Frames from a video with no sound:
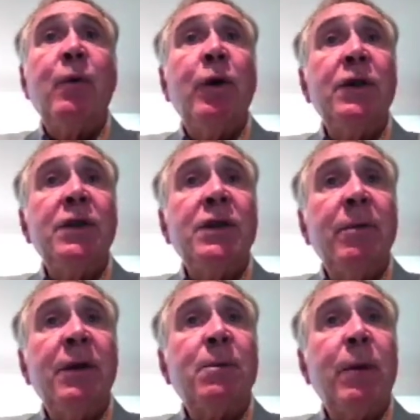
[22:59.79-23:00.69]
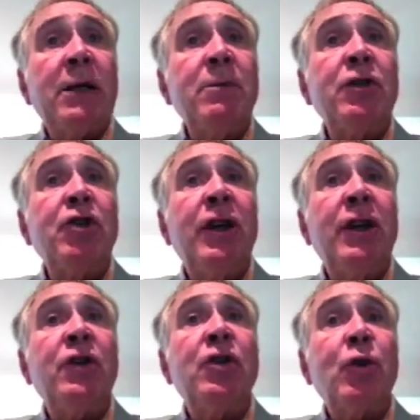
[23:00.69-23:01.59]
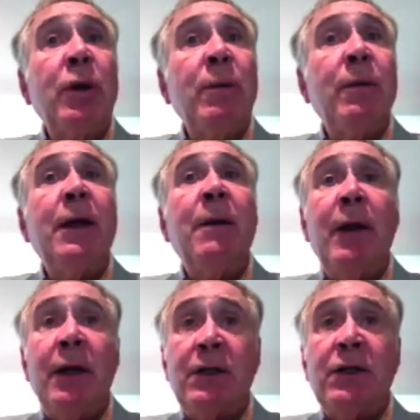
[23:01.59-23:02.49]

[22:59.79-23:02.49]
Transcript: But wisdom is plasma exchange treatment in